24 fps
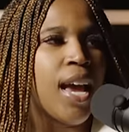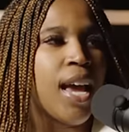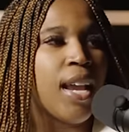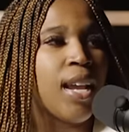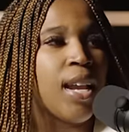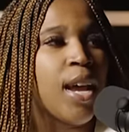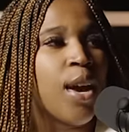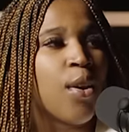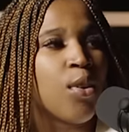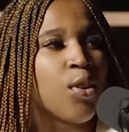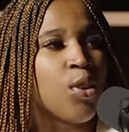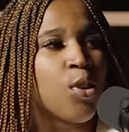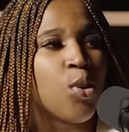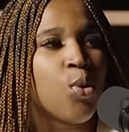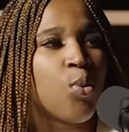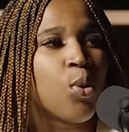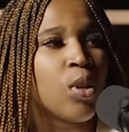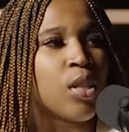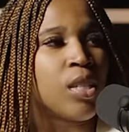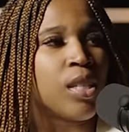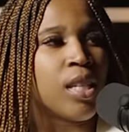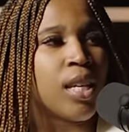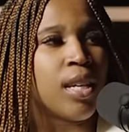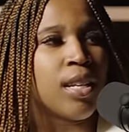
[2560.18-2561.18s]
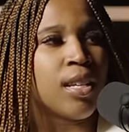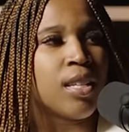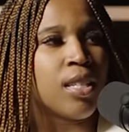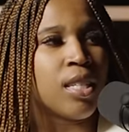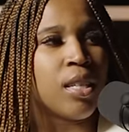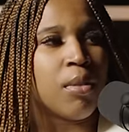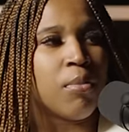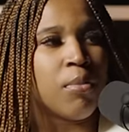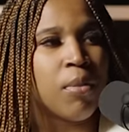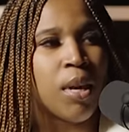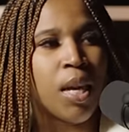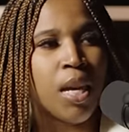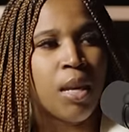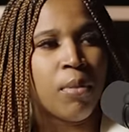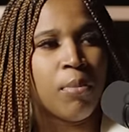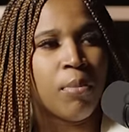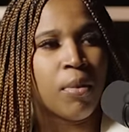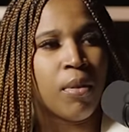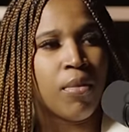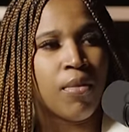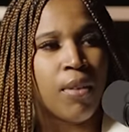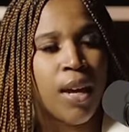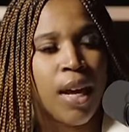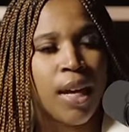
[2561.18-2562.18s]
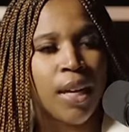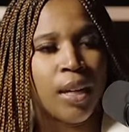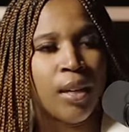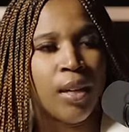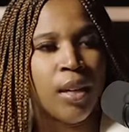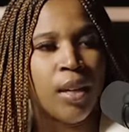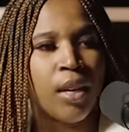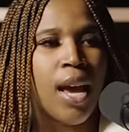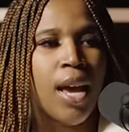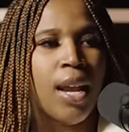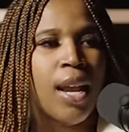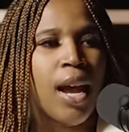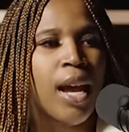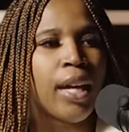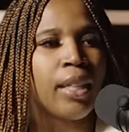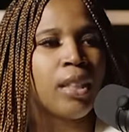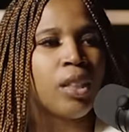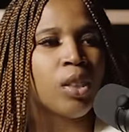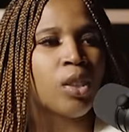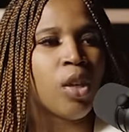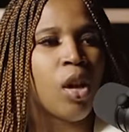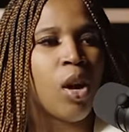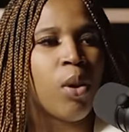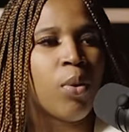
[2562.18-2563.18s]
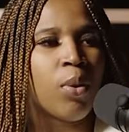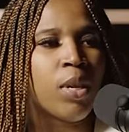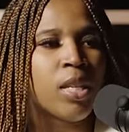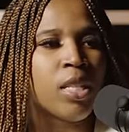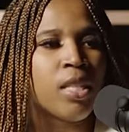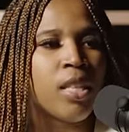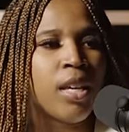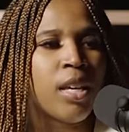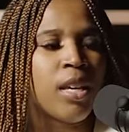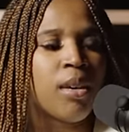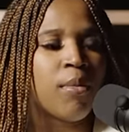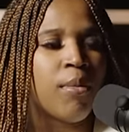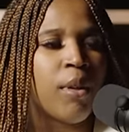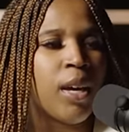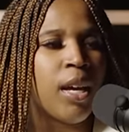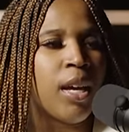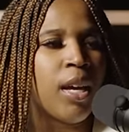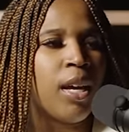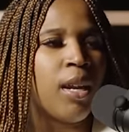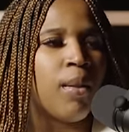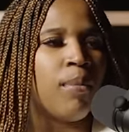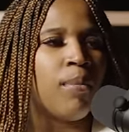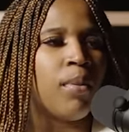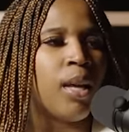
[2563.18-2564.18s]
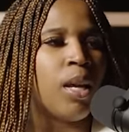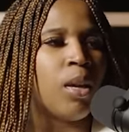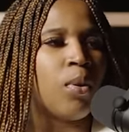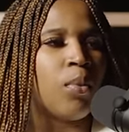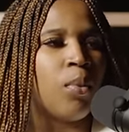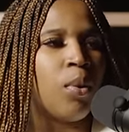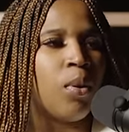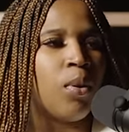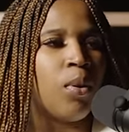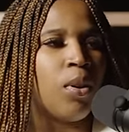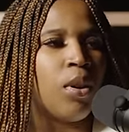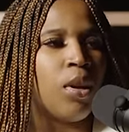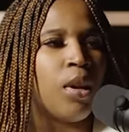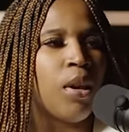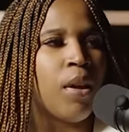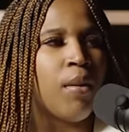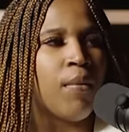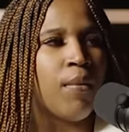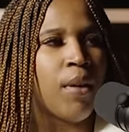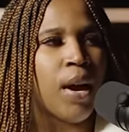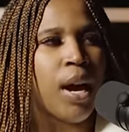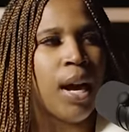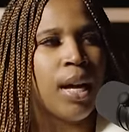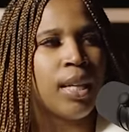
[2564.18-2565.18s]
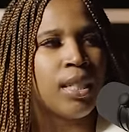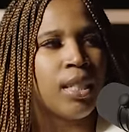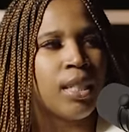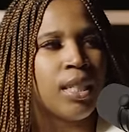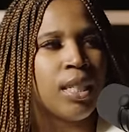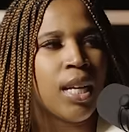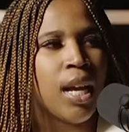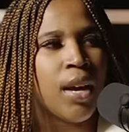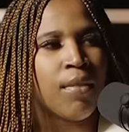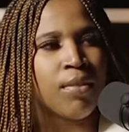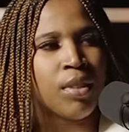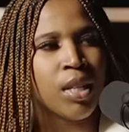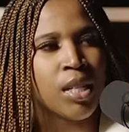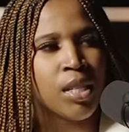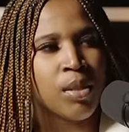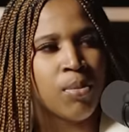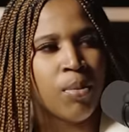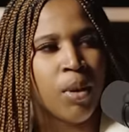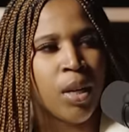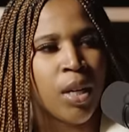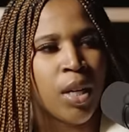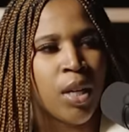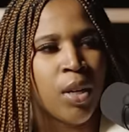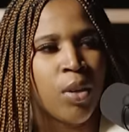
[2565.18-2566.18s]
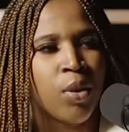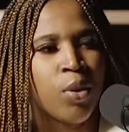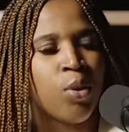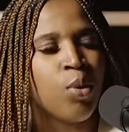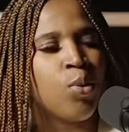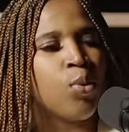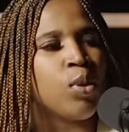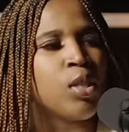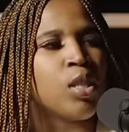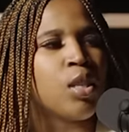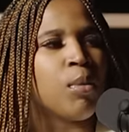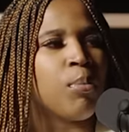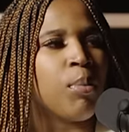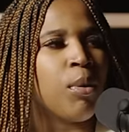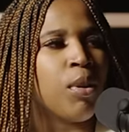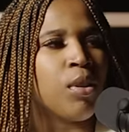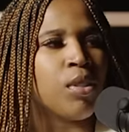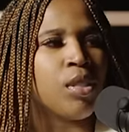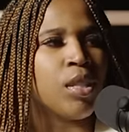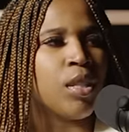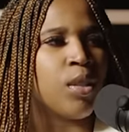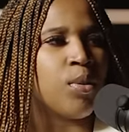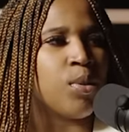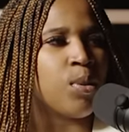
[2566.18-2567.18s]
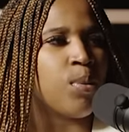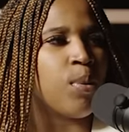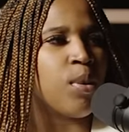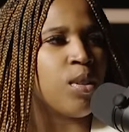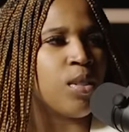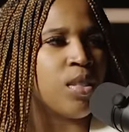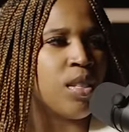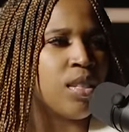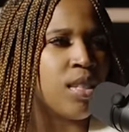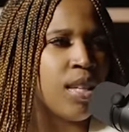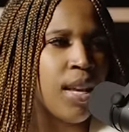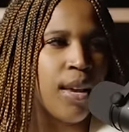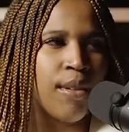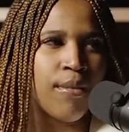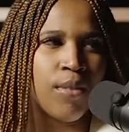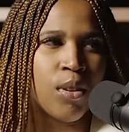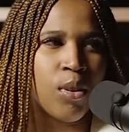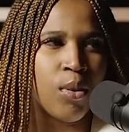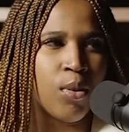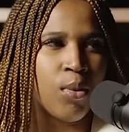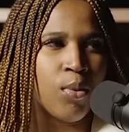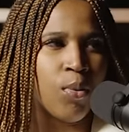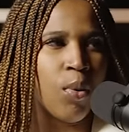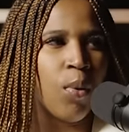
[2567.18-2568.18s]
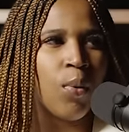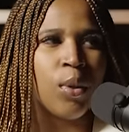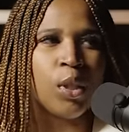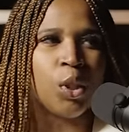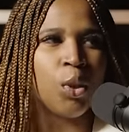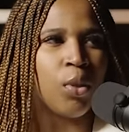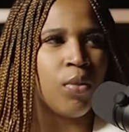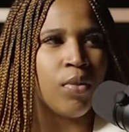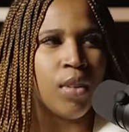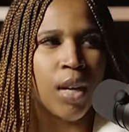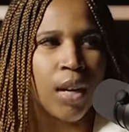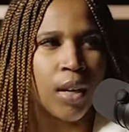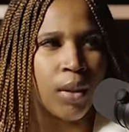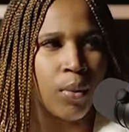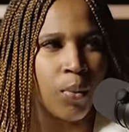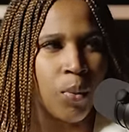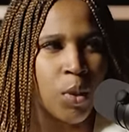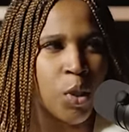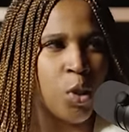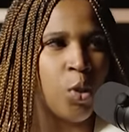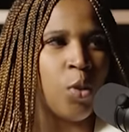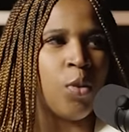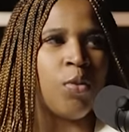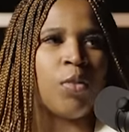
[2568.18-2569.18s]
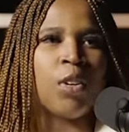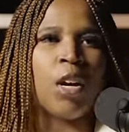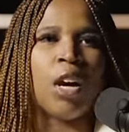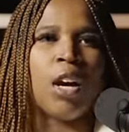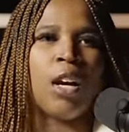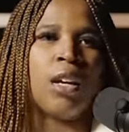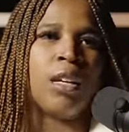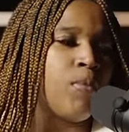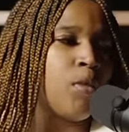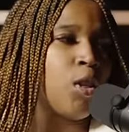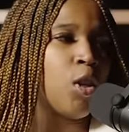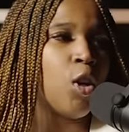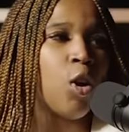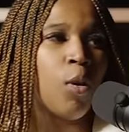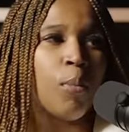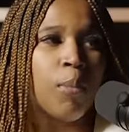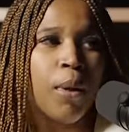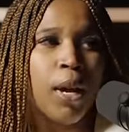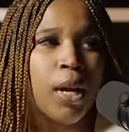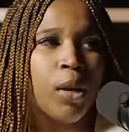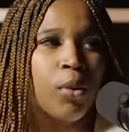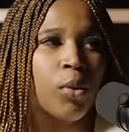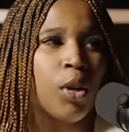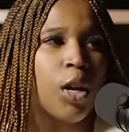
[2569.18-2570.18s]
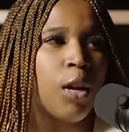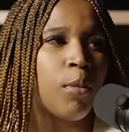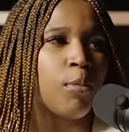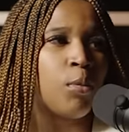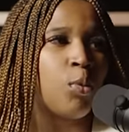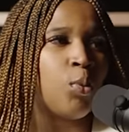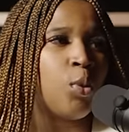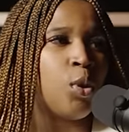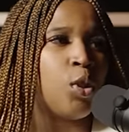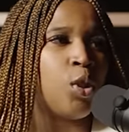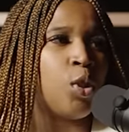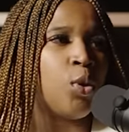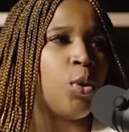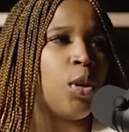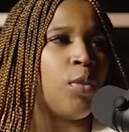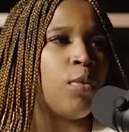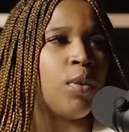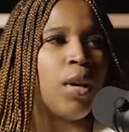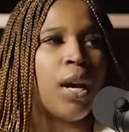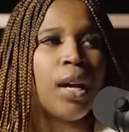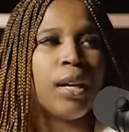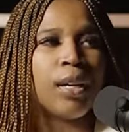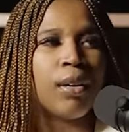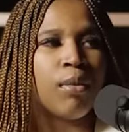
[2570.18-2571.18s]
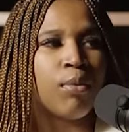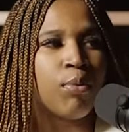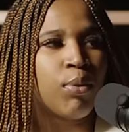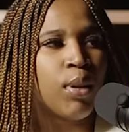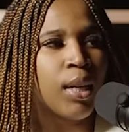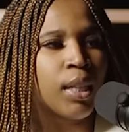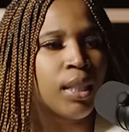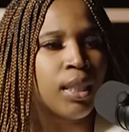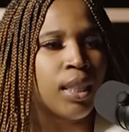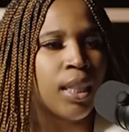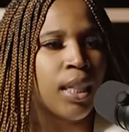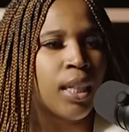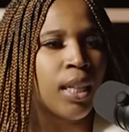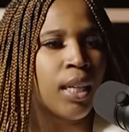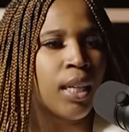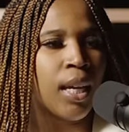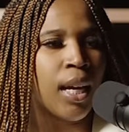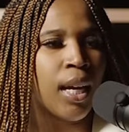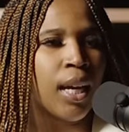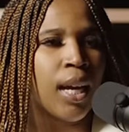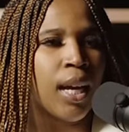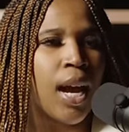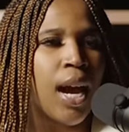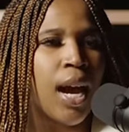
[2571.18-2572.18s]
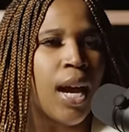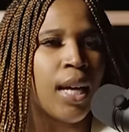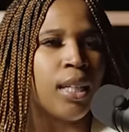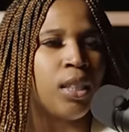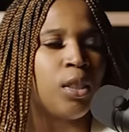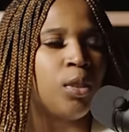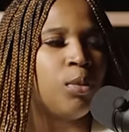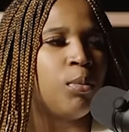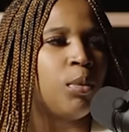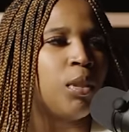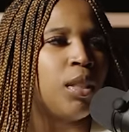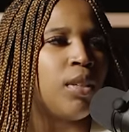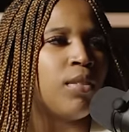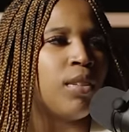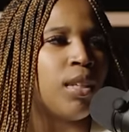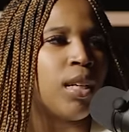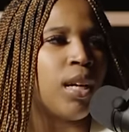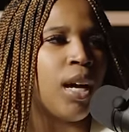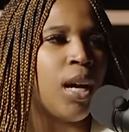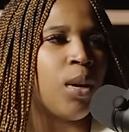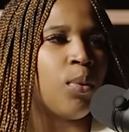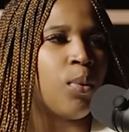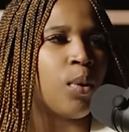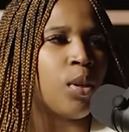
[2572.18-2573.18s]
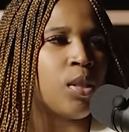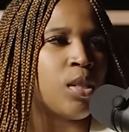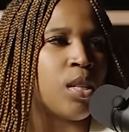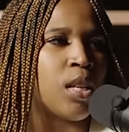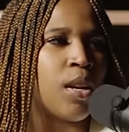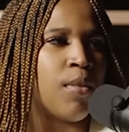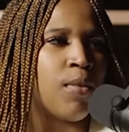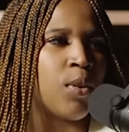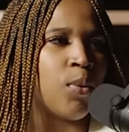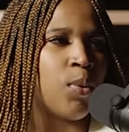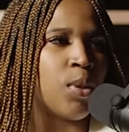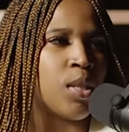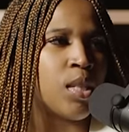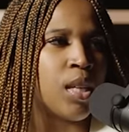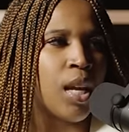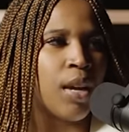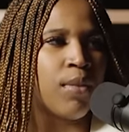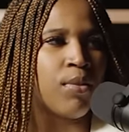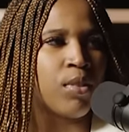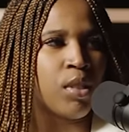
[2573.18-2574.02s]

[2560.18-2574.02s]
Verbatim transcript: and now you are seen as the main provider. And I just always think in my head, I'm like, well, if I didn't have this money, who was the person that was supposed to save you? What would you have done? Would you have gone, you know, bankrupt? Would you have gotten evicted? Like, I do believe that God works in everyone's life